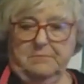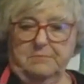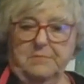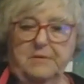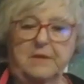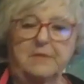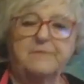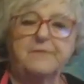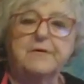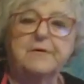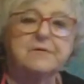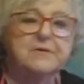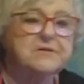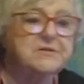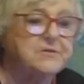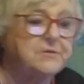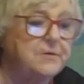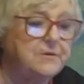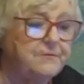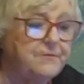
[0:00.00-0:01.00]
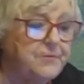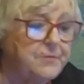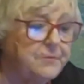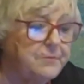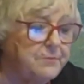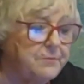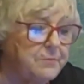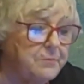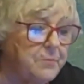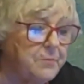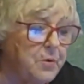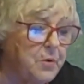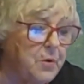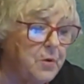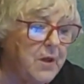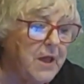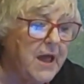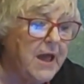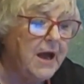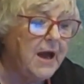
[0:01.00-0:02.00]
if I was doing for
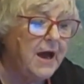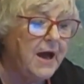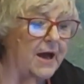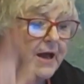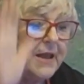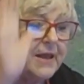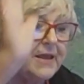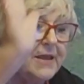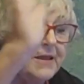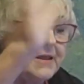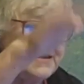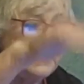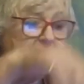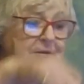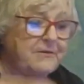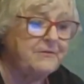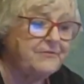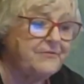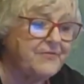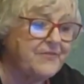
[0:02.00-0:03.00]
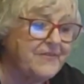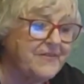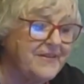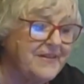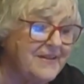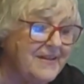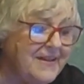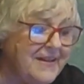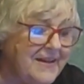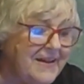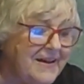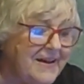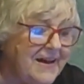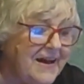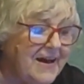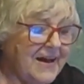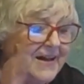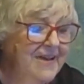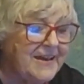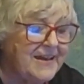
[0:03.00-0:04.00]
more. Hi Eve,
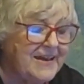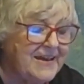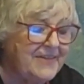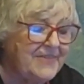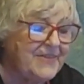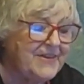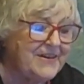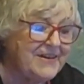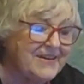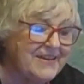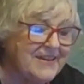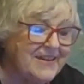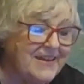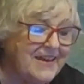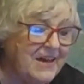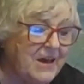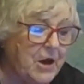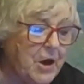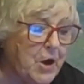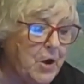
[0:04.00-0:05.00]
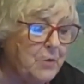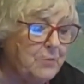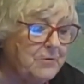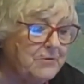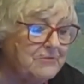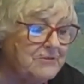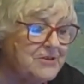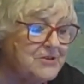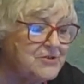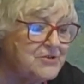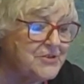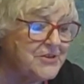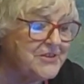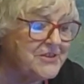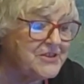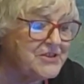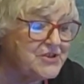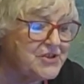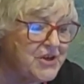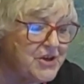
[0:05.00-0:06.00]
hi Heather. I hope you're
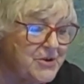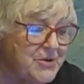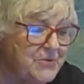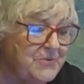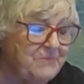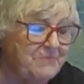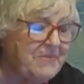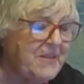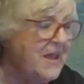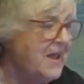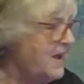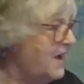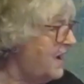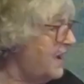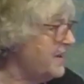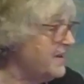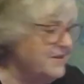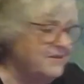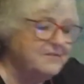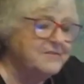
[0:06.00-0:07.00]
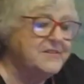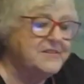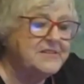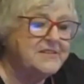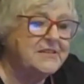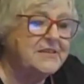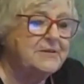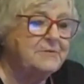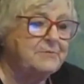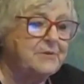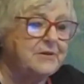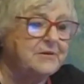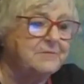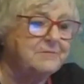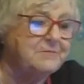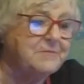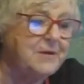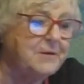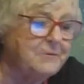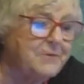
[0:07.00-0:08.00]
enjoying the show. I can't see
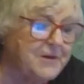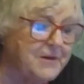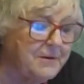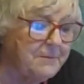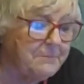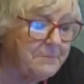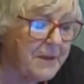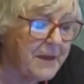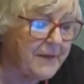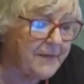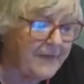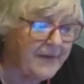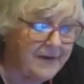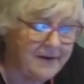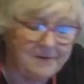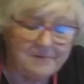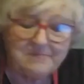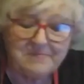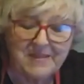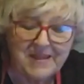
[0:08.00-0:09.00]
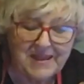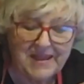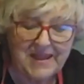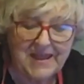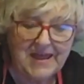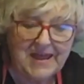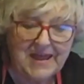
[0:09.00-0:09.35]
when I'm back there.